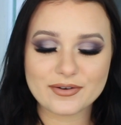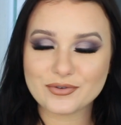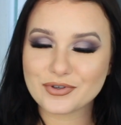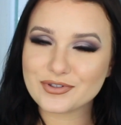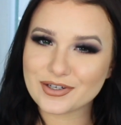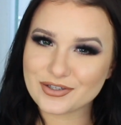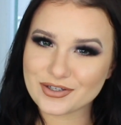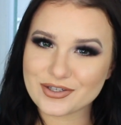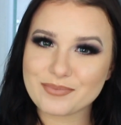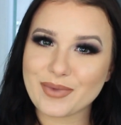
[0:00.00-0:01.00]
Neutrals are
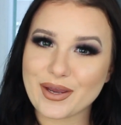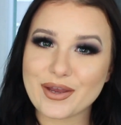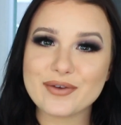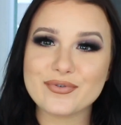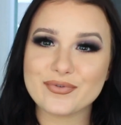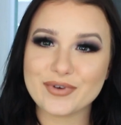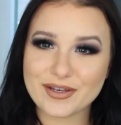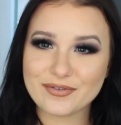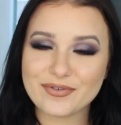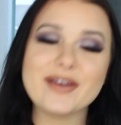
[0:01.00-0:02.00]
just my
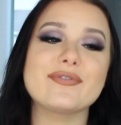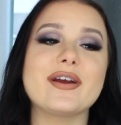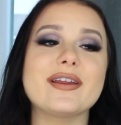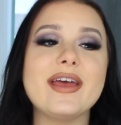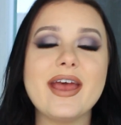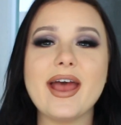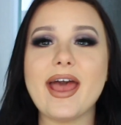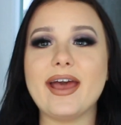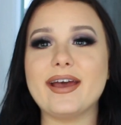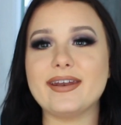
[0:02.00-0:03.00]
freaking favorite.
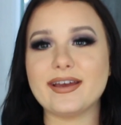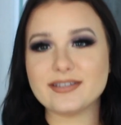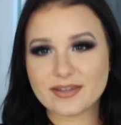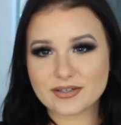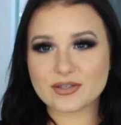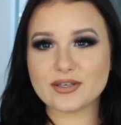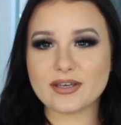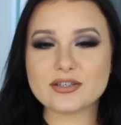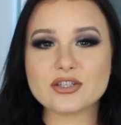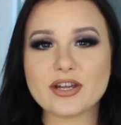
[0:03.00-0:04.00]
And I did this look
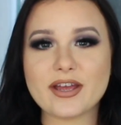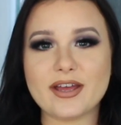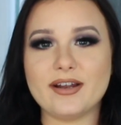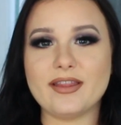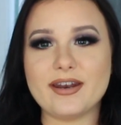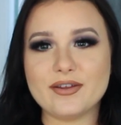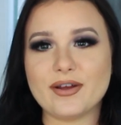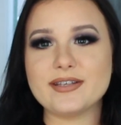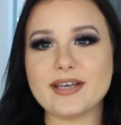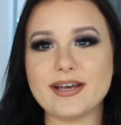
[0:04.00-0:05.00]
yesterday and a lot of you
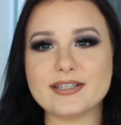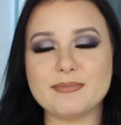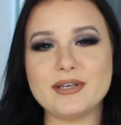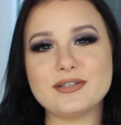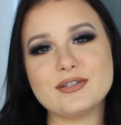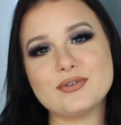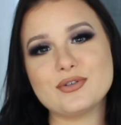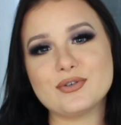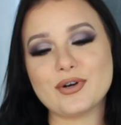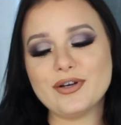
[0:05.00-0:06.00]
guys asked me to do a
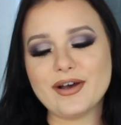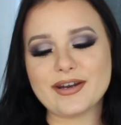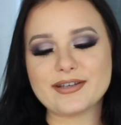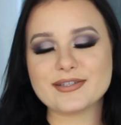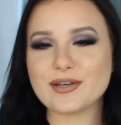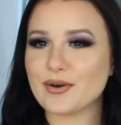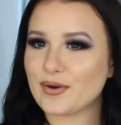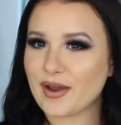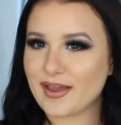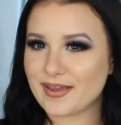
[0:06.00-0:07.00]
tutorial on it.
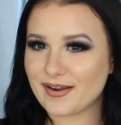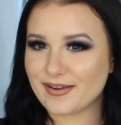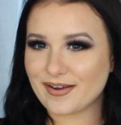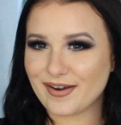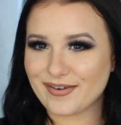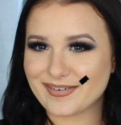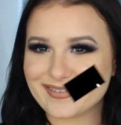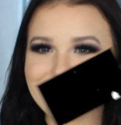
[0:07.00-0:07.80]
So here you go.